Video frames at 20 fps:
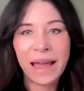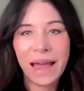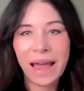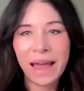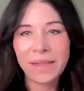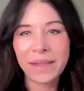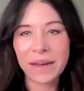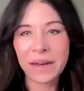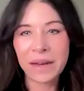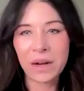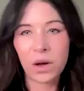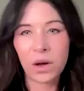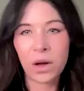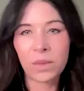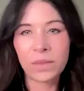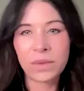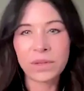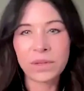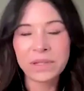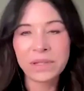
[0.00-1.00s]
And then it
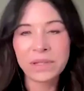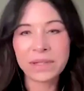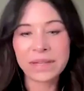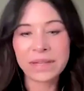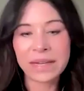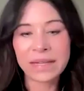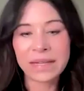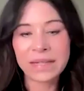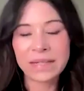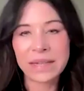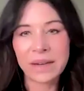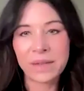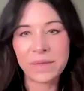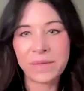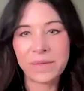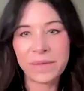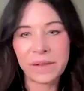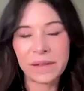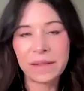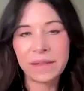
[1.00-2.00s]
almost looks like instead of
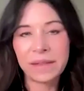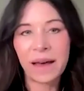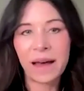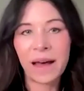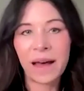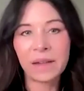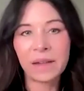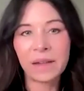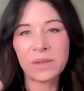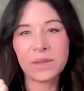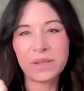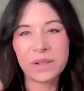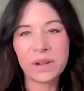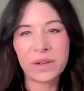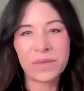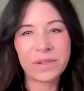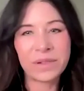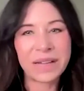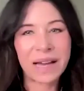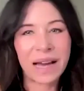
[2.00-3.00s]
filling the hollows
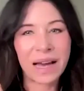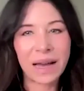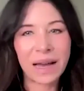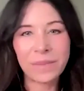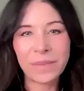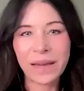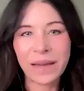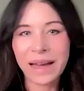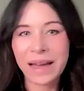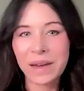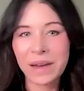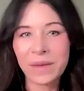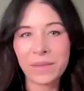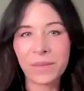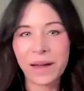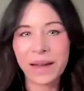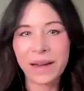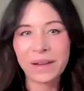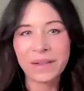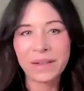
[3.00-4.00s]
over time, they kind of
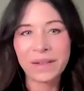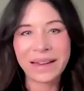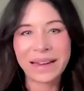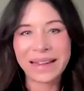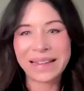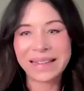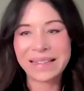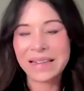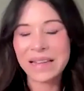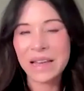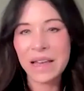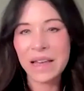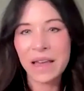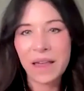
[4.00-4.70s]
migrate and